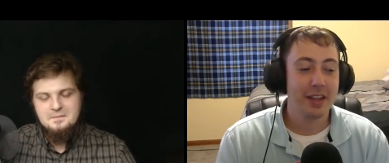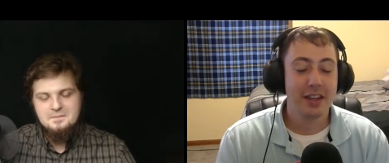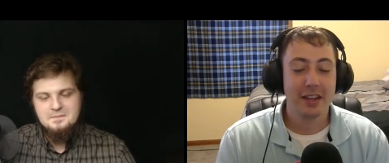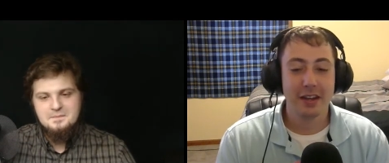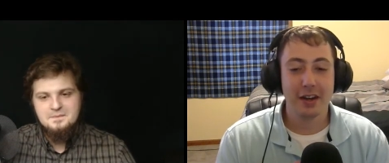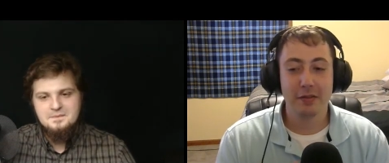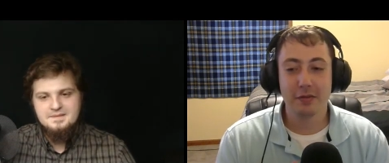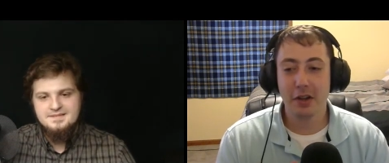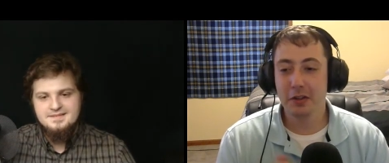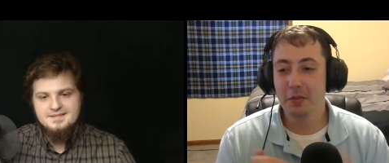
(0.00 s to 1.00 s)
Speaker 1: you know,
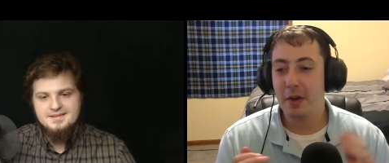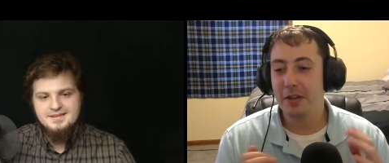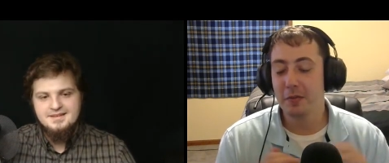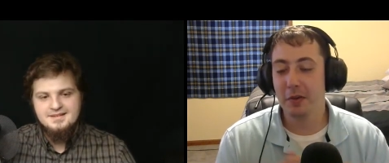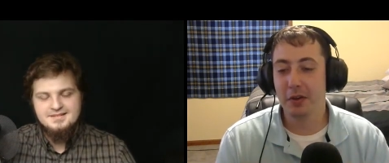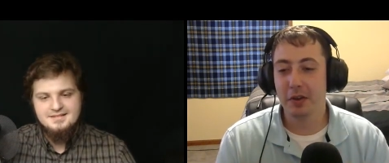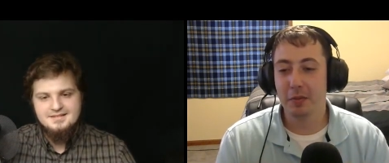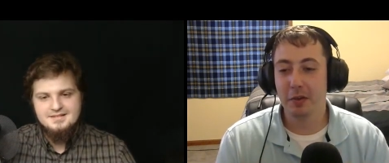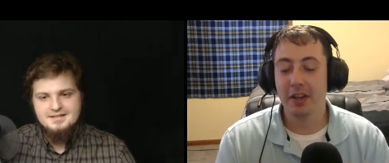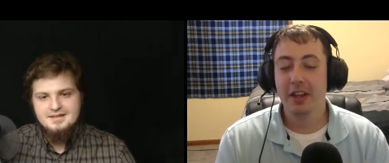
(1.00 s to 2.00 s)
tons of possibilities,
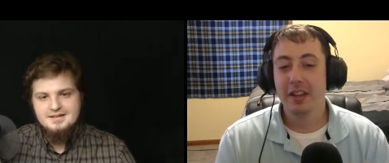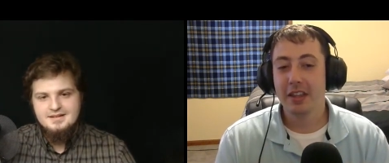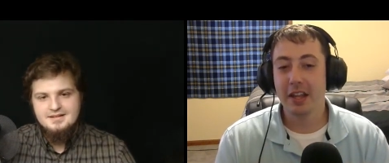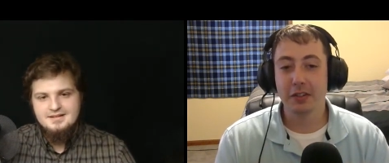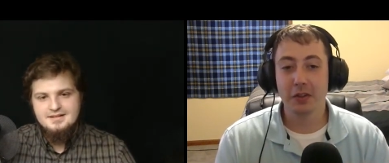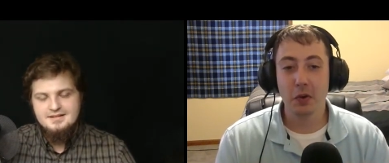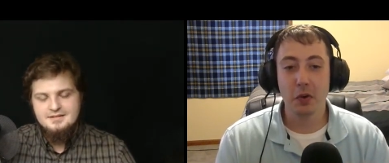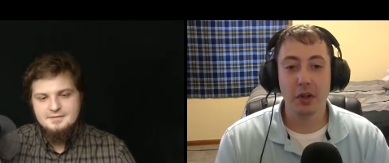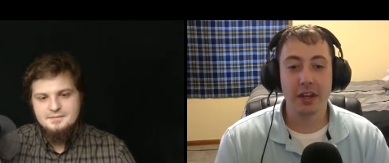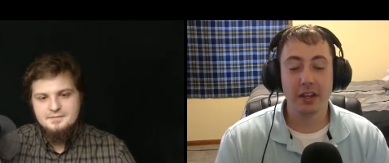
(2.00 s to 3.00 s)
but that's
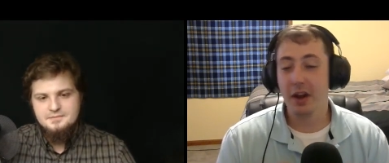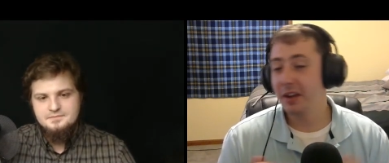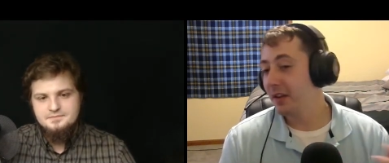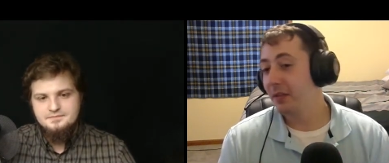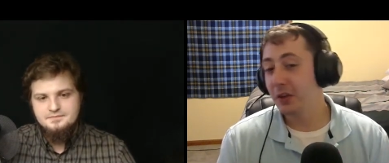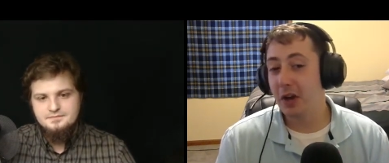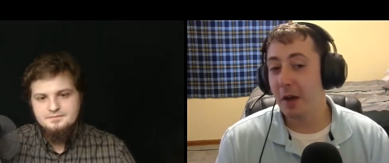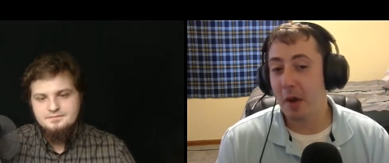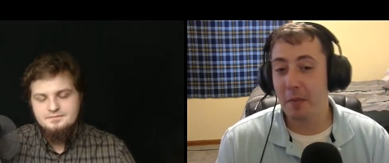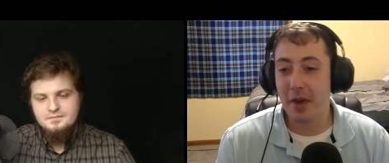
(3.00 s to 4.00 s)
cool. And, you know, I'll definitely try
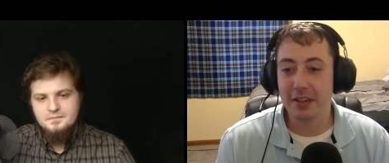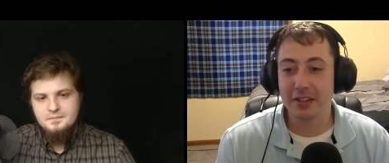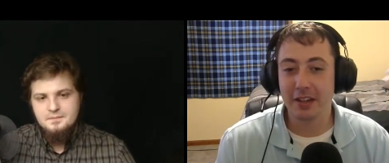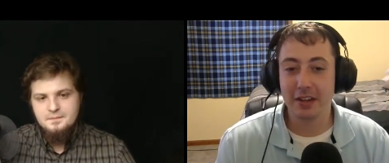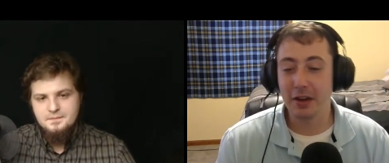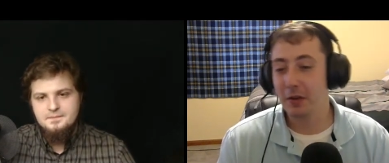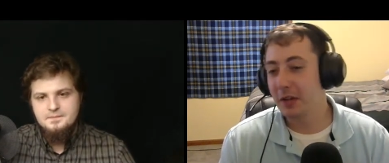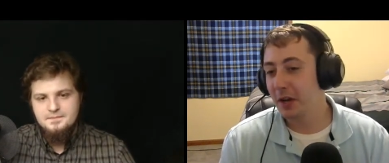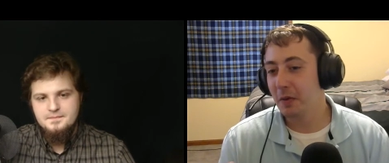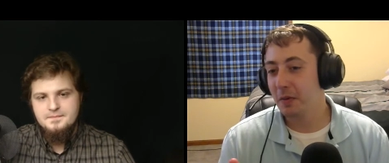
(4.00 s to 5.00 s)
my best to, you know,
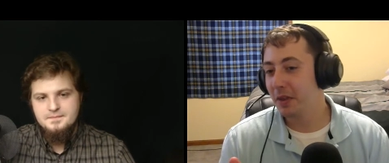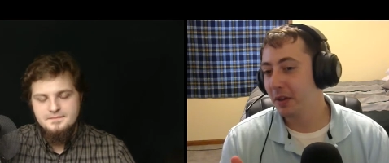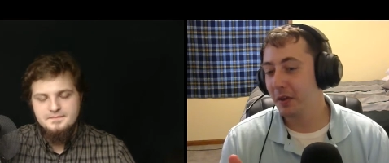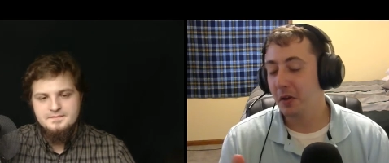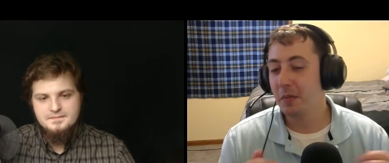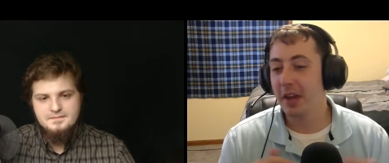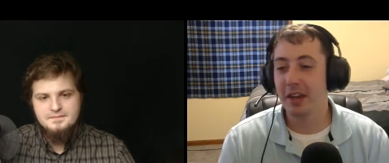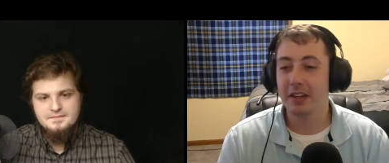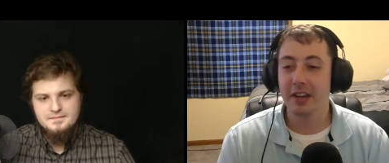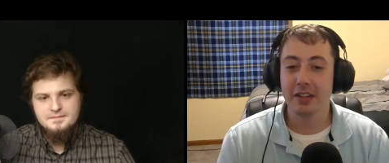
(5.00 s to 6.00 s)
tinker with it a little bit
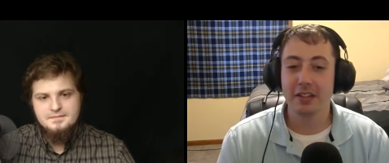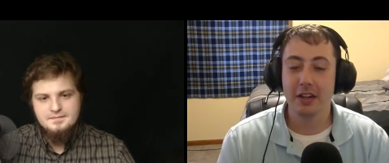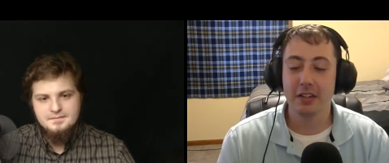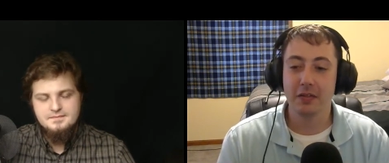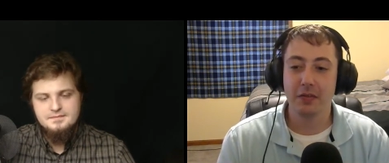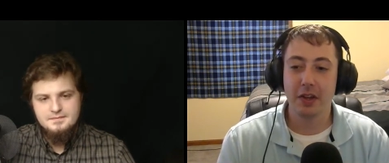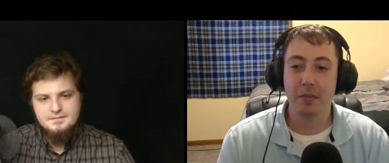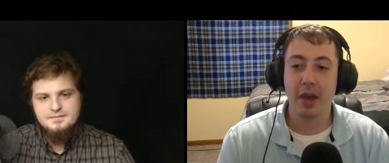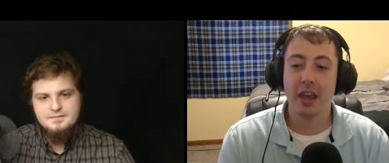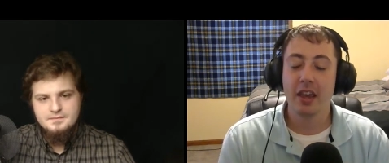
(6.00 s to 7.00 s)
and, and send you some
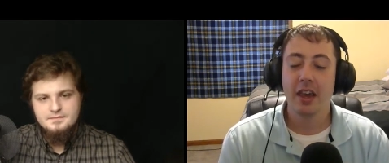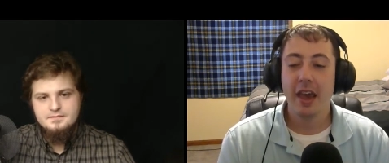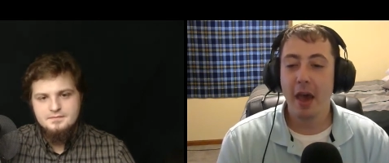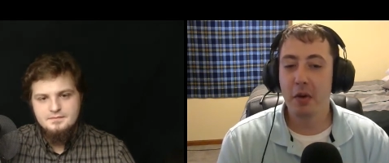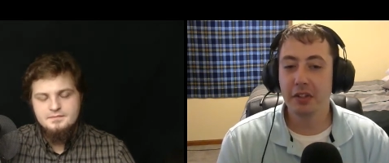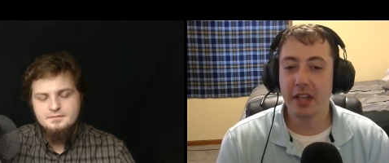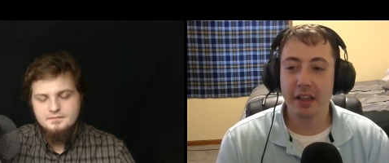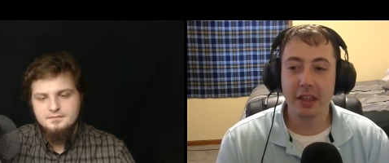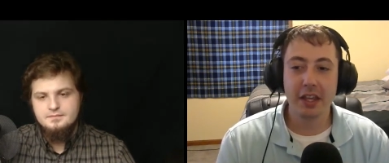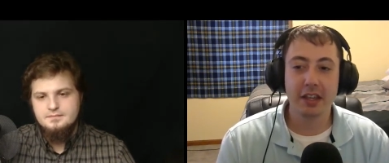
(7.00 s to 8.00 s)
feedback. How
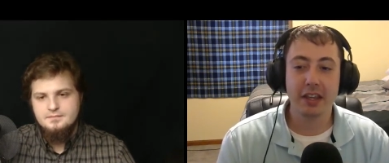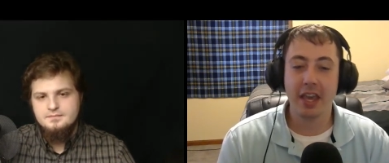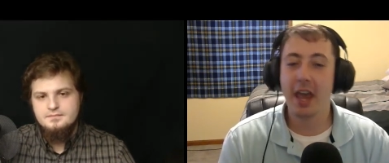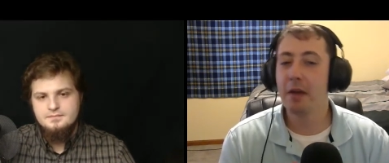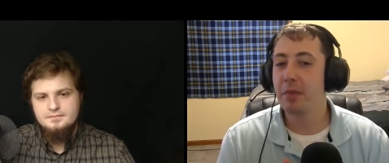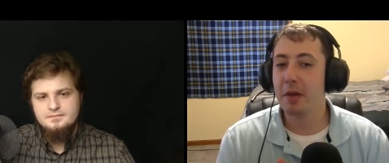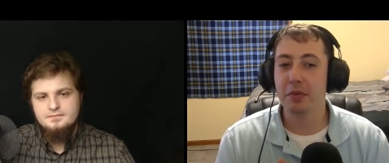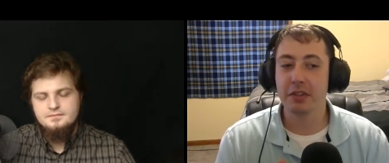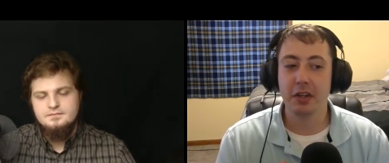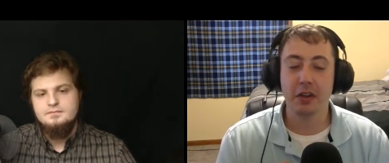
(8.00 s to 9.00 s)
exactly mm-hmm. can people
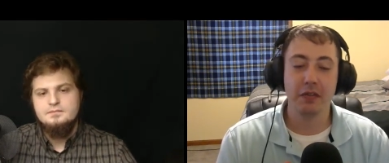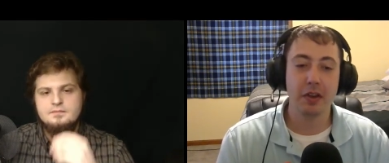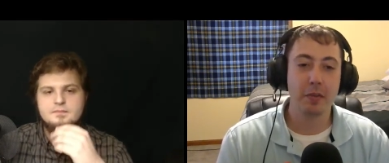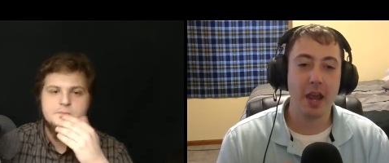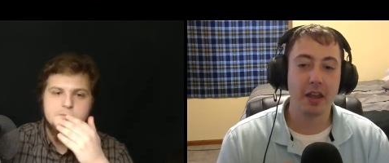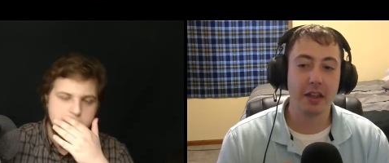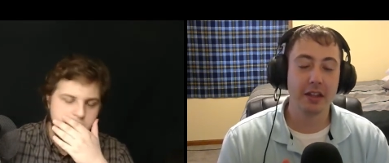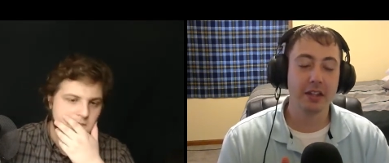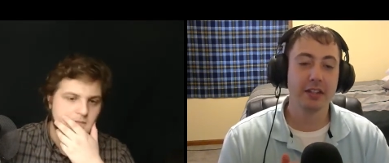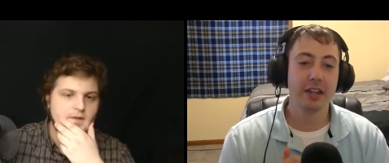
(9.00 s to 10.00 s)
send you feedback? Like,
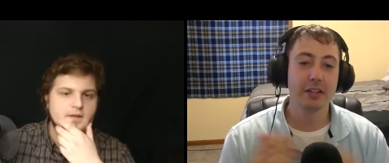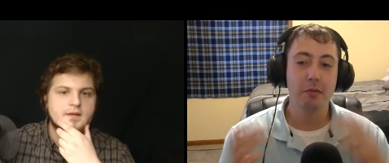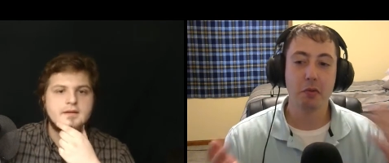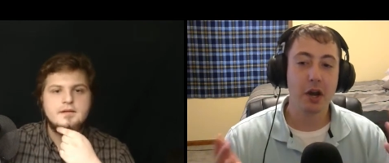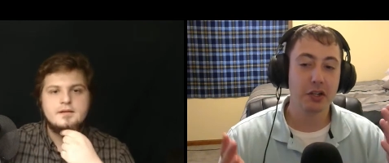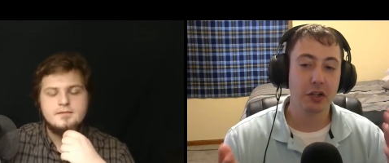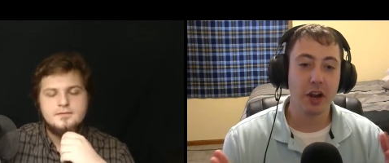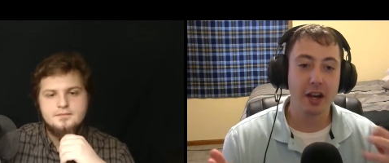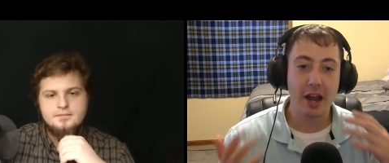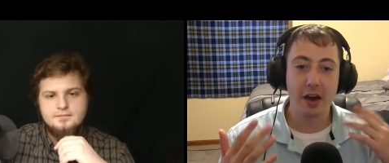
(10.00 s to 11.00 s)
let's say someone watching
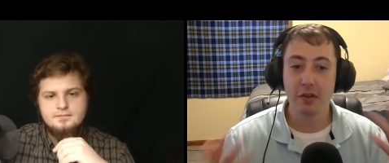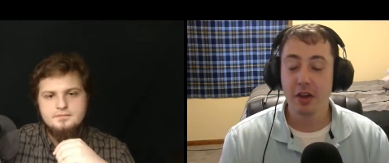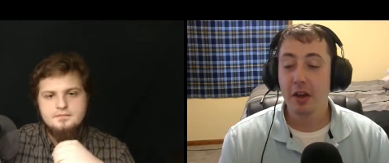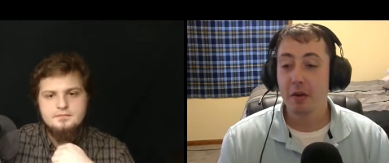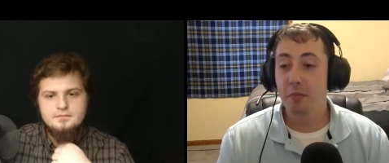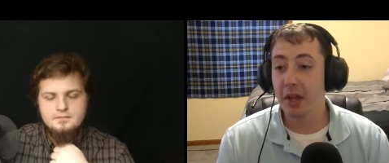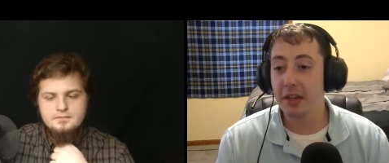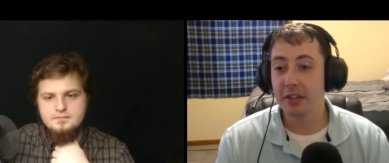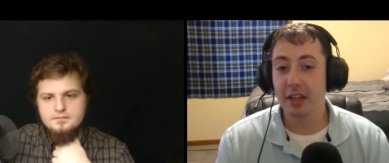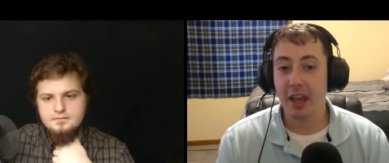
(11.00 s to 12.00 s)
right now
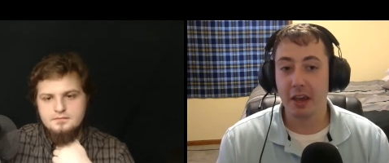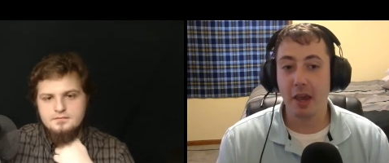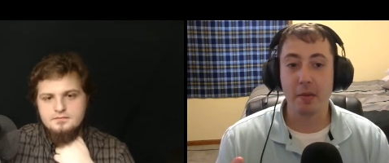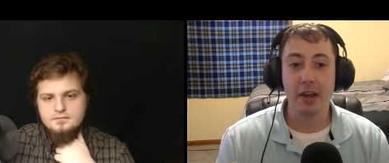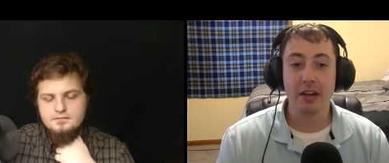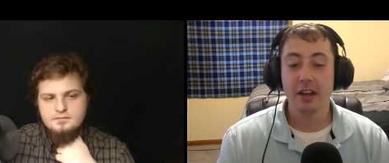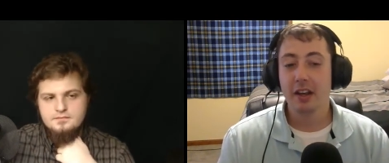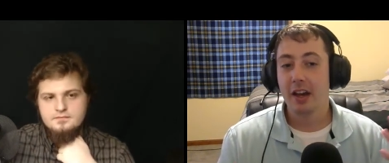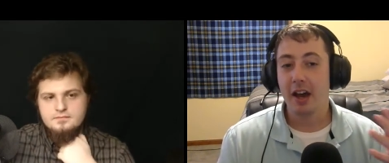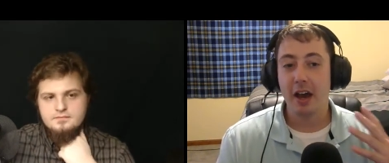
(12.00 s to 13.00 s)
plays the game and
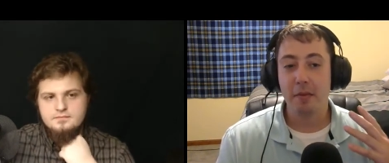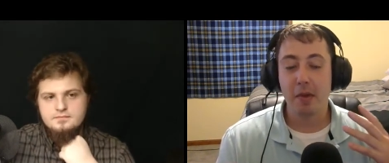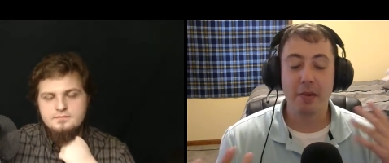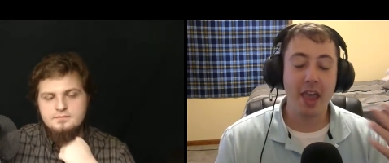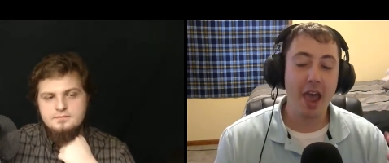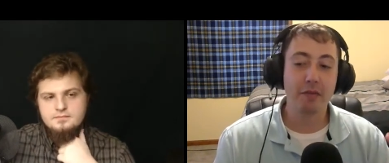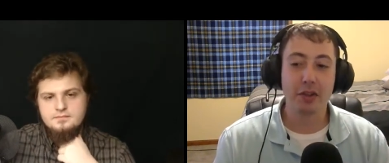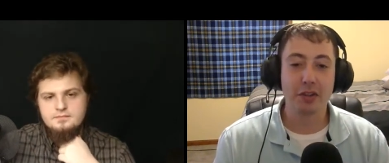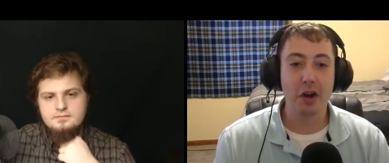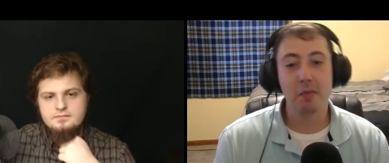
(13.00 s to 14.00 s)
uh, maybe after the
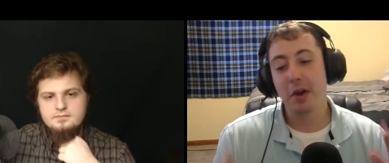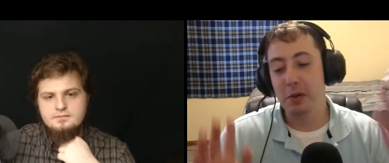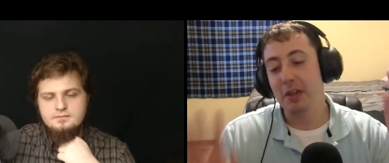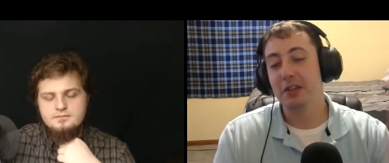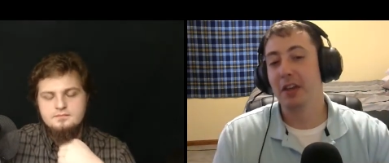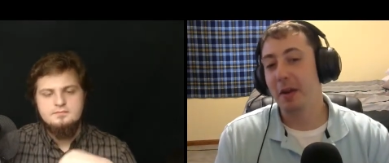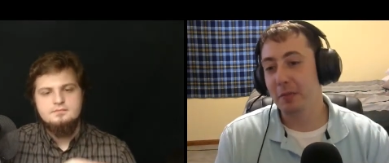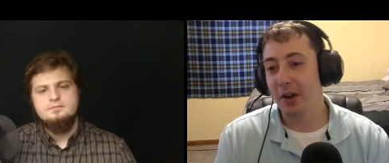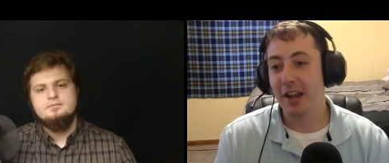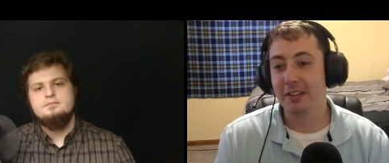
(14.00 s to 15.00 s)
start menu, they slam
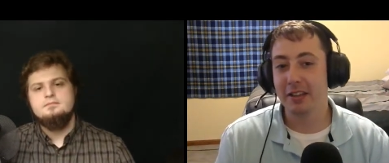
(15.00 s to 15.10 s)
their hands on the